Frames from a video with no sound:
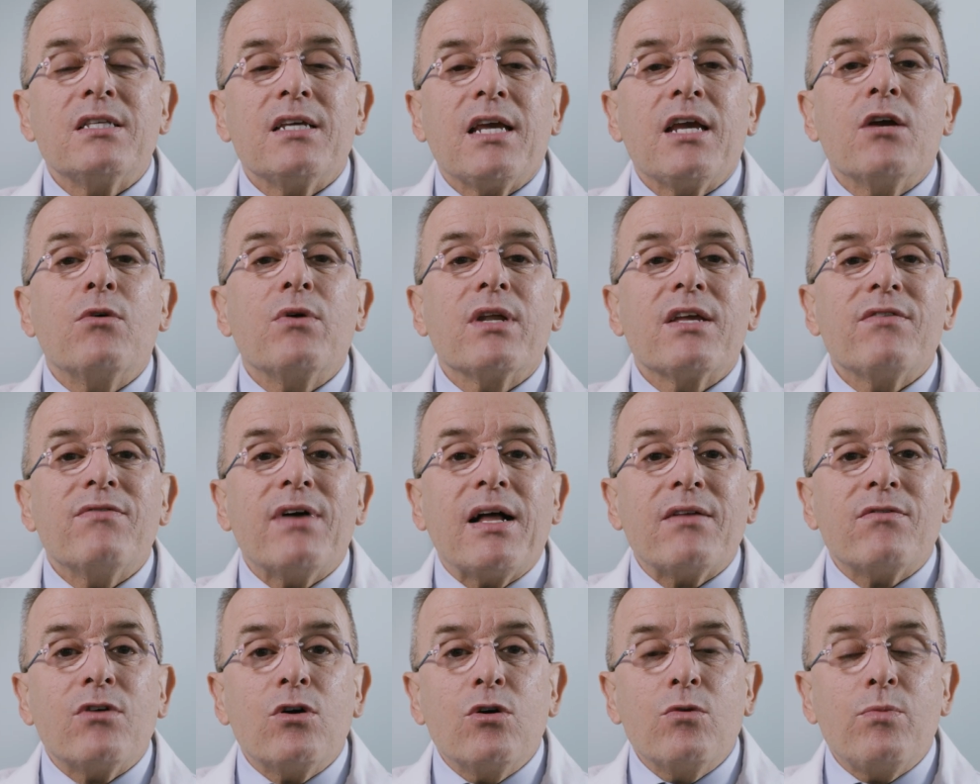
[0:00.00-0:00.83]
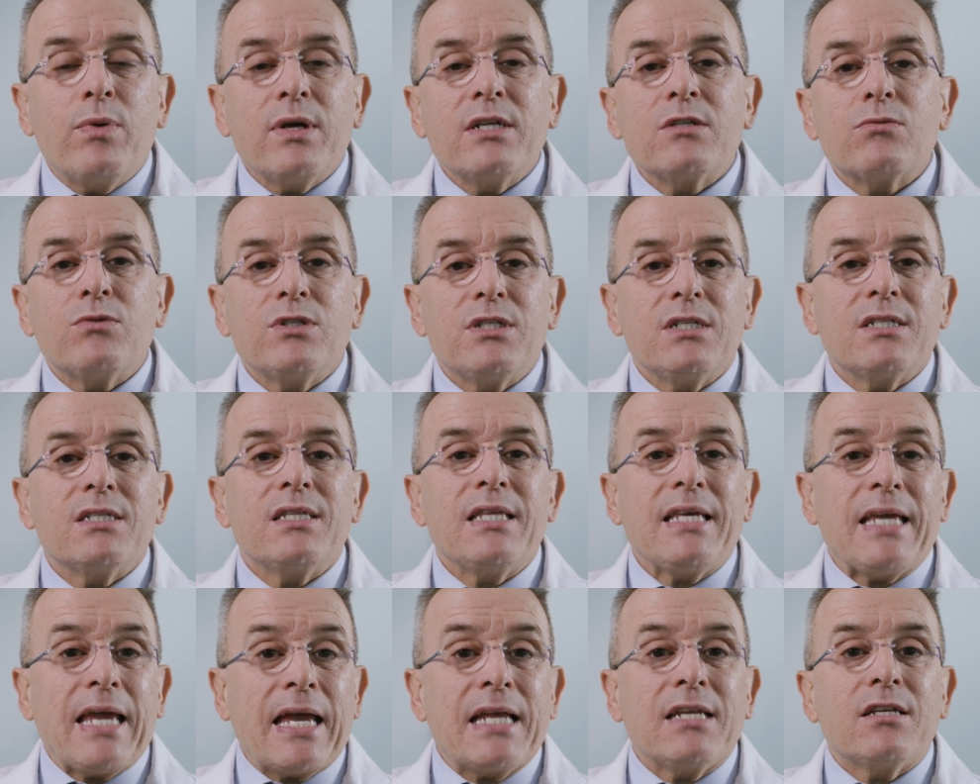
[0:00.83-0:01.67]
the aortic valve opens, which is
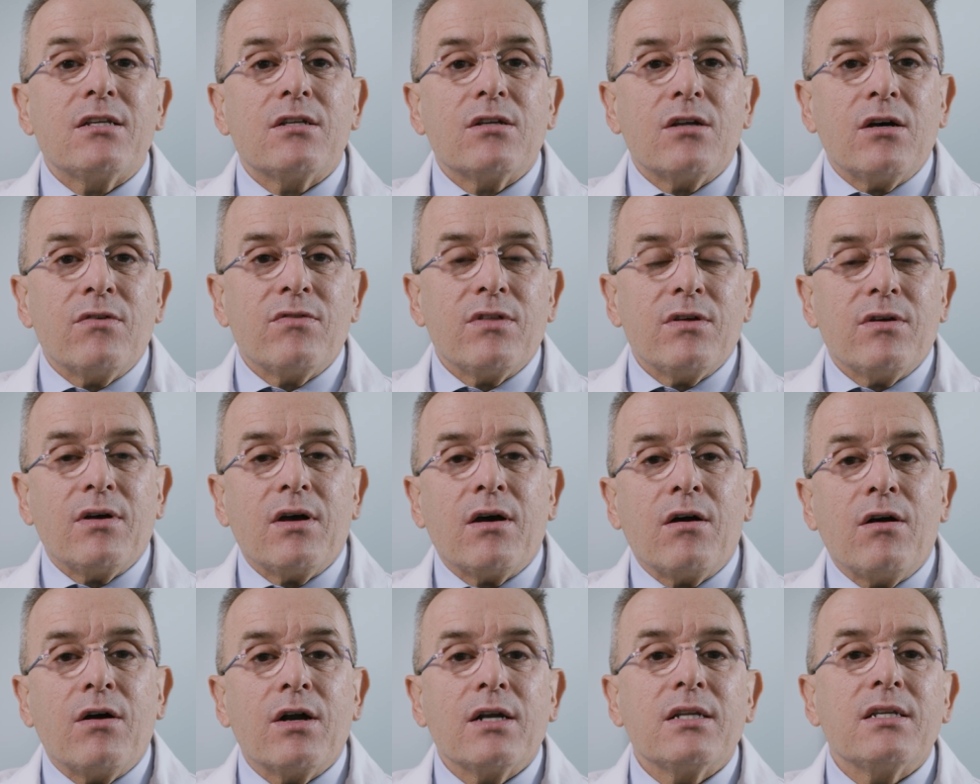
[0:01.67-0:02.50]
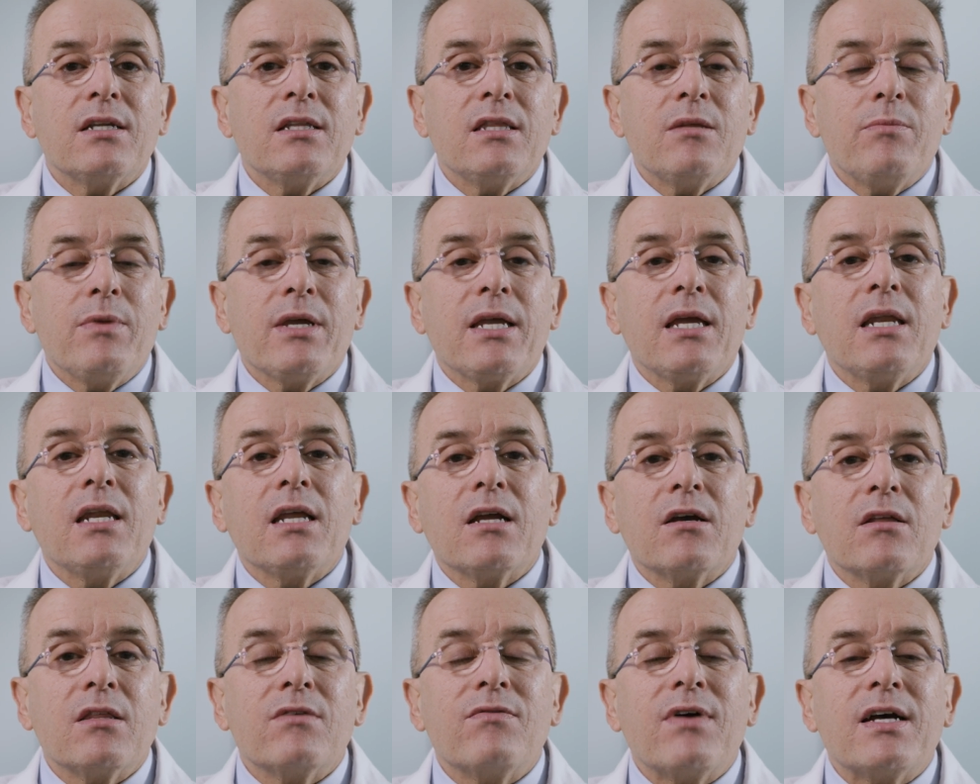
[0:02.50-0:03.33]
the end of the heart and the
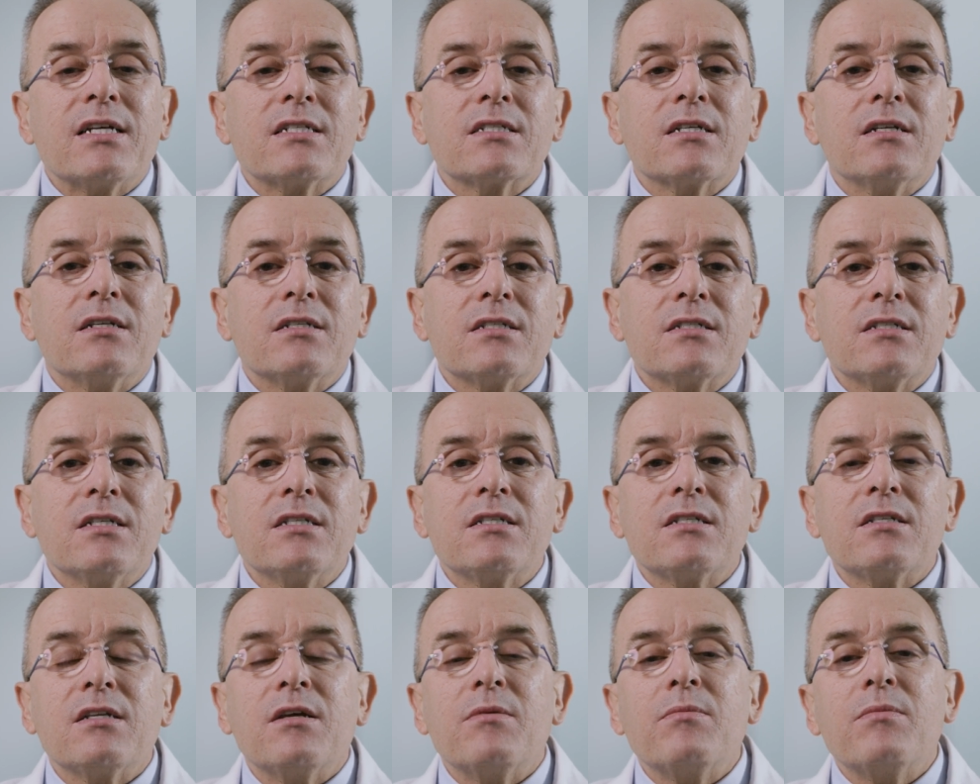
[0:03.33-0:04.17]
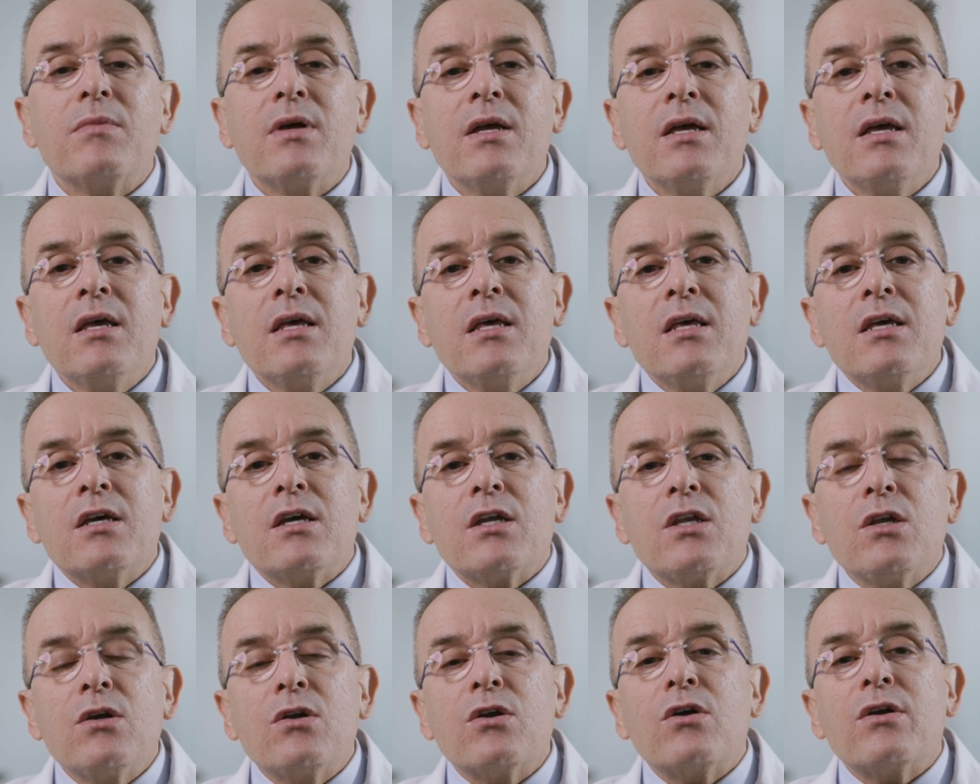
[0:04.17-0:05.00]
beginning of the vascular
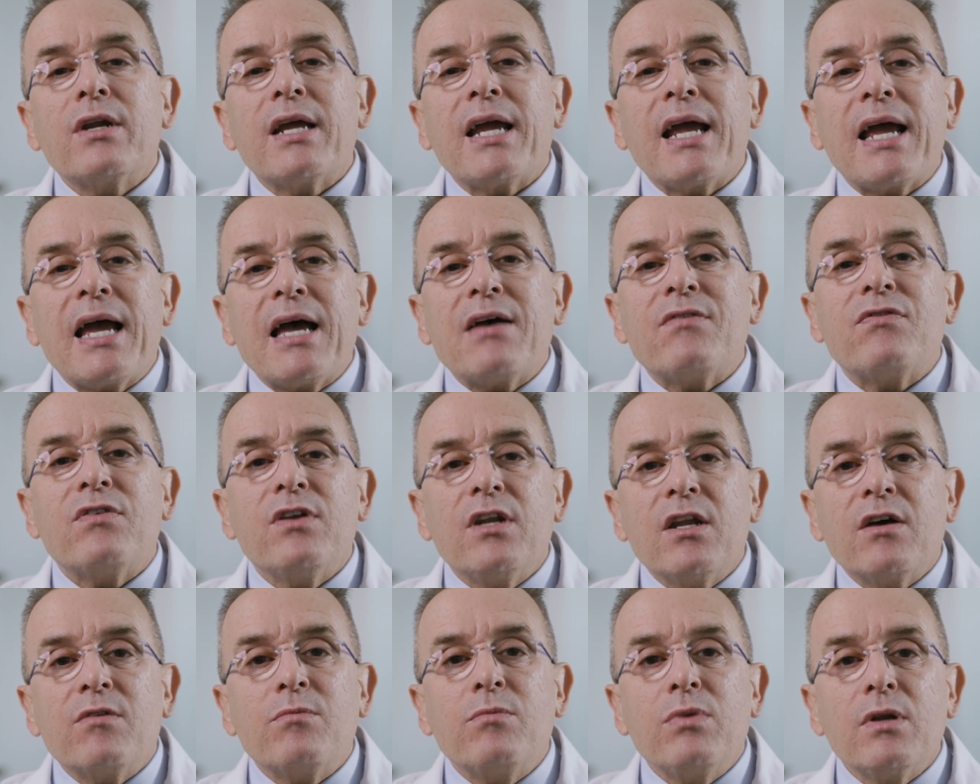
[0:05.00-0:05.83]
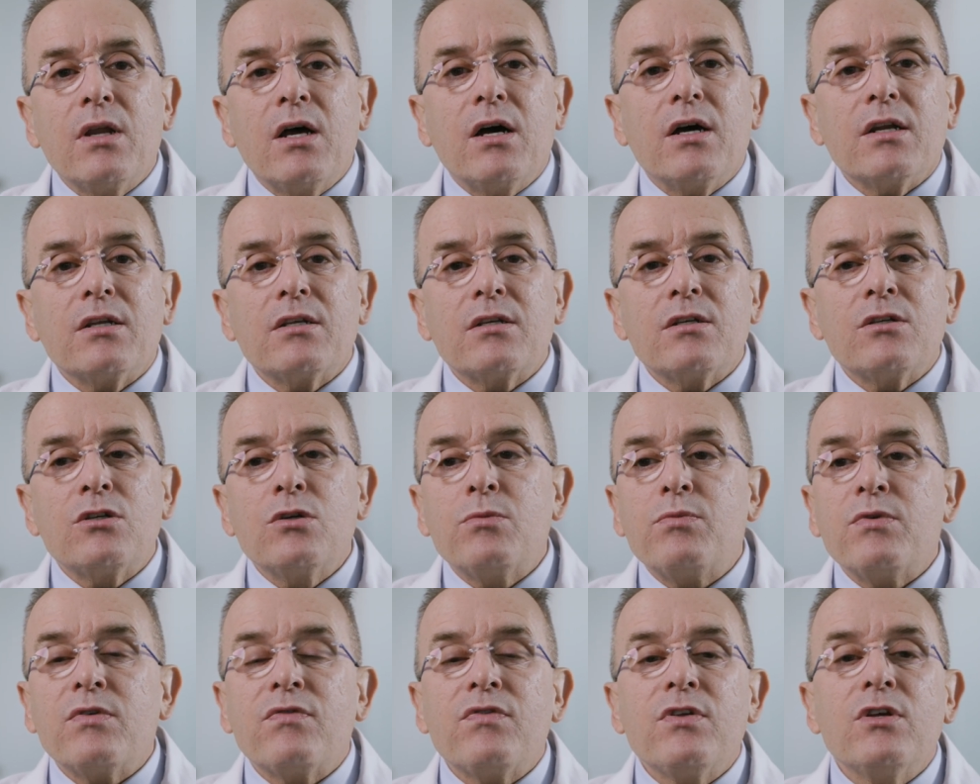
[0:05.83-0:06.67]
system, you don't have enough blood
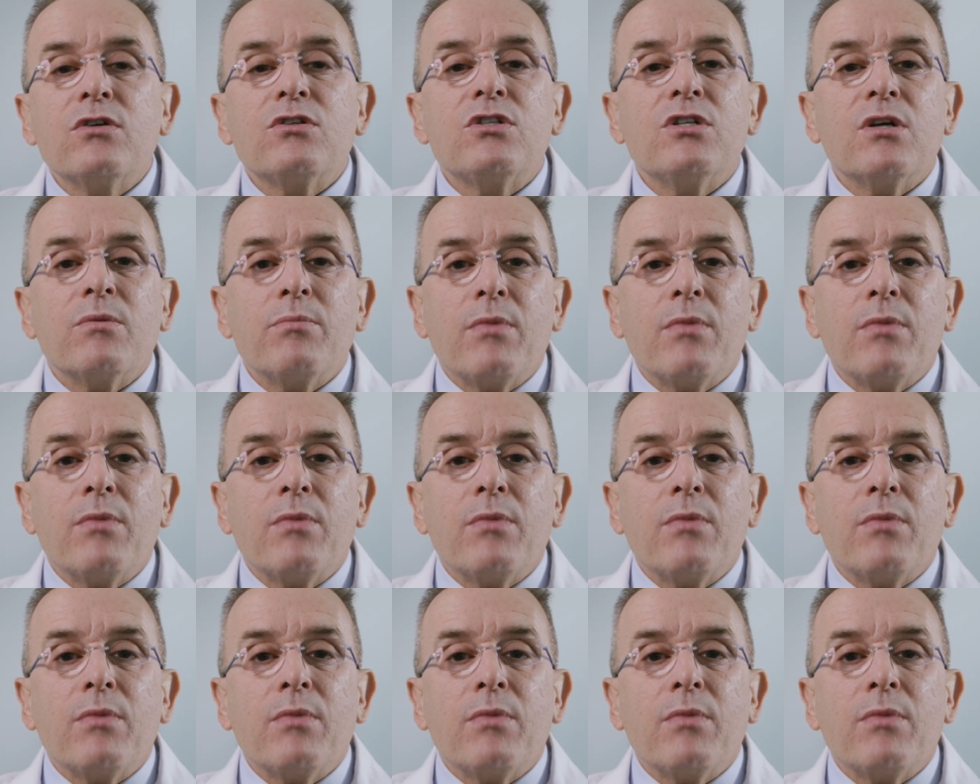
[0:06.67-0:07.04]
to perfuse your